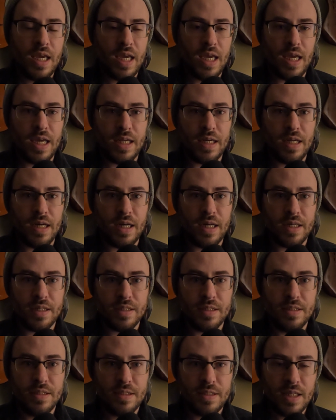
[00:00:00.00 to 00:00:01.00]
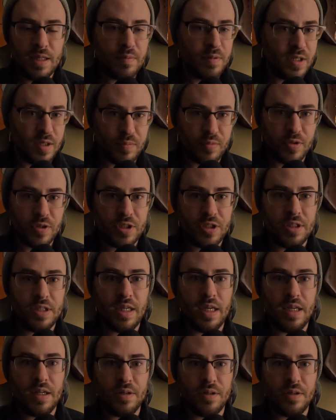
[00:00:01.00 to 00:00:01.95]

and I deeply appreciate